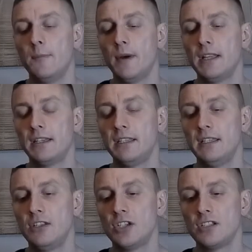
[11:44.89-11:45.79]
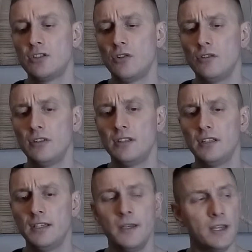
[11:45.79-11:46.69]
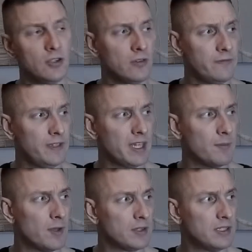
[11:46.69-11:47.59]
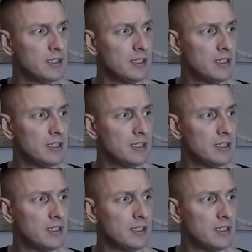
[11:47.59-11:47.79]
but just don't think about